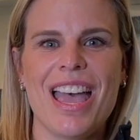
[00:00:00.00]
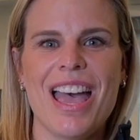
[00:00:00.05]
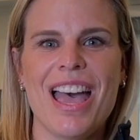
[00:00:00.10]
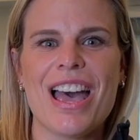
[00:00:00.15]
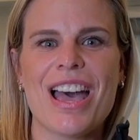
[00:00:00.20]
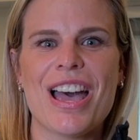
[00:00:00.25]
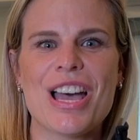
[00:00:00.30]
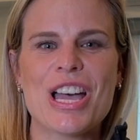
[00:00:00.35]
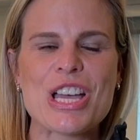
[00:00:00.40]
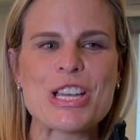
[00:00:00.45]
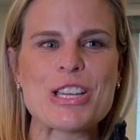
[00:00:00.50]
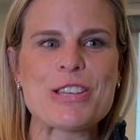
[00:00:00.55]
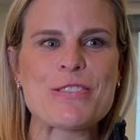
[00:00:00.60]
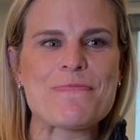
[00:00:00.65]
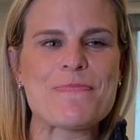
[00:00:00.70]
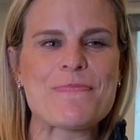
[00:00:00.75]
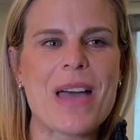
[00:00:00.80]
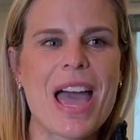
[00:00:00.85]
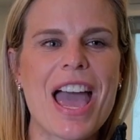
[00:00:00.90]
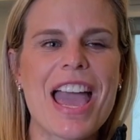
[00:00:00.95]

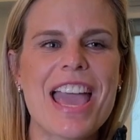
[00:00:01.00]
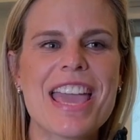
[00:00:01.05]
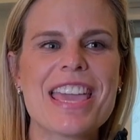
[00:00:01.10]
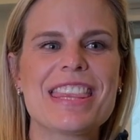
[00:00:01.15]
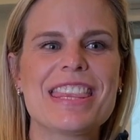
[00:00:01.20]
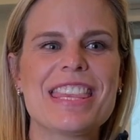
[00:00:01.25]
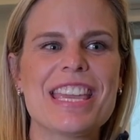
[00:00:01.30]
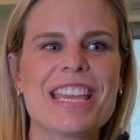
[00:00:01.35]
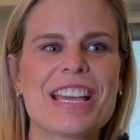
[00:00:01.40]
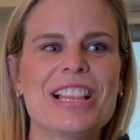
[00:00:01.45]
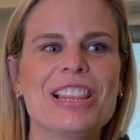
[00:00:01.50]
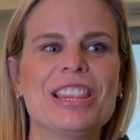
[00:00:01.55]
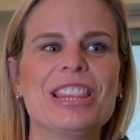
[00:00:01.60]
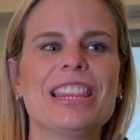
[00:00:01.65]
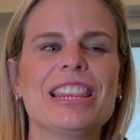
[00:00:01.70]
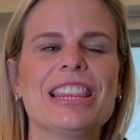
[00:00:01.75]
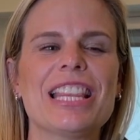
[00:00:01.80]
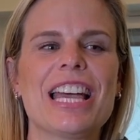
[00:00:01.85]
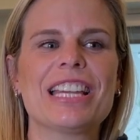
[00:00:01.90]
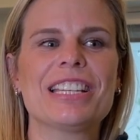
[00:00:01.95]
I think a
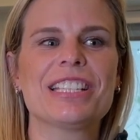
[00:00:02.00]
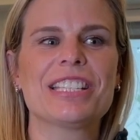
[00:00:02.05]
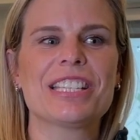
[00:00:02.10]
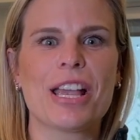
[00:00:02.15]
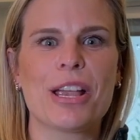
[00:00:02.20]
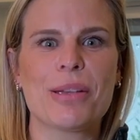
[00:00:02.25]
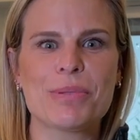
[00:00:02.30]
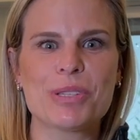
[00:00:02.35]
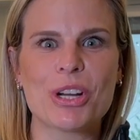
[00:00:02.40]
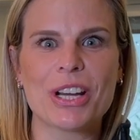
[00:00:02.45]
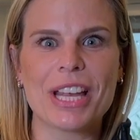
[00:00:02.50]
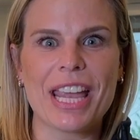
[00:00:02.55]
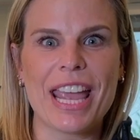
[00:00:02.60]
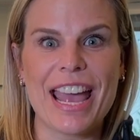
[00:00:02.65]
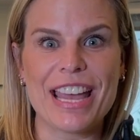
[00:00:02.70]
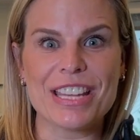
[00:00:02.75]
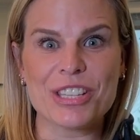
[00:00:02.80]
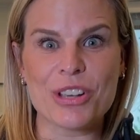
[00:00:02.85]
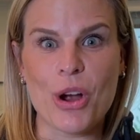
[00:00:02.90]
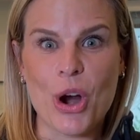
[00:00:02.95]
lot of times our
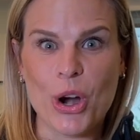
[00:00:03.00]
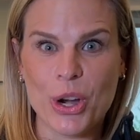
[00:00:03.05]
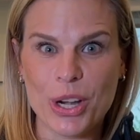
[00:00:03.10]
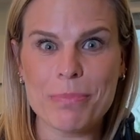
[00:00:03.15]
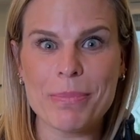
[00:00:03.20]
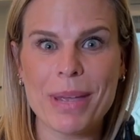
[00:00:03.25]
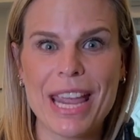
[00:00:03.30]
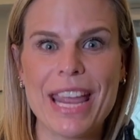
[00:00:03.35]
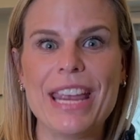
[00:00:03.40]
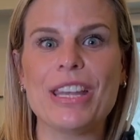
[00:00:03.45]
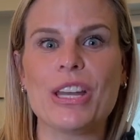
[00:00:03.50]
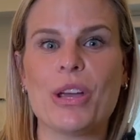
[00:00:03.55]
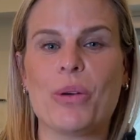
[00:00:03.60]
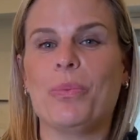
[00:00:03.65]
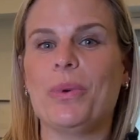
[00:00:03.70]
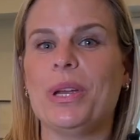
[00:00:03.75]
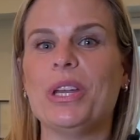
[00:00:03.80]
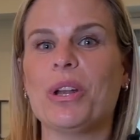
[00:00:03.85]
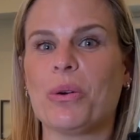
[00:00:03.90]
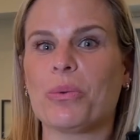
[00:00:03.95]
cats are in pain and
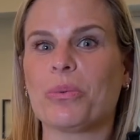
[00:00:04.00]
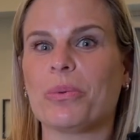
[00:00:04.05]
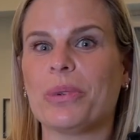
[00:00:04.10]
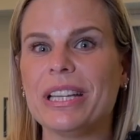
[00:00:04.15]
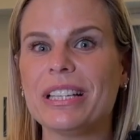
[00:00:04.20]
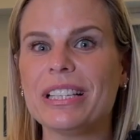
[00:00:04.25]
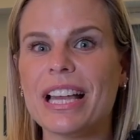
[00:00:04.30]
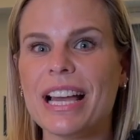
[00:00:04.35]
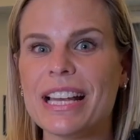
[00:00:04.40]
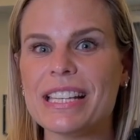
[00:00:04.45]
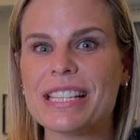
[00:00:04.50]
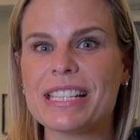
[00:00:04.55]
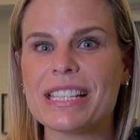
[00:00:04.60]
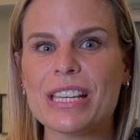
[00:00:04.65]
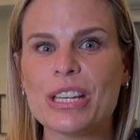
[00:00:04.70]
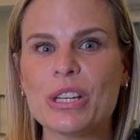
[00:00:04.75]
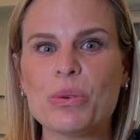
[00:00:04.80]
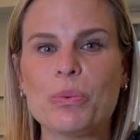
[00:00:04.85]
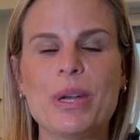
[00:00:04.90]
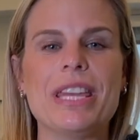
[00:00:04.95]
we don't realize it.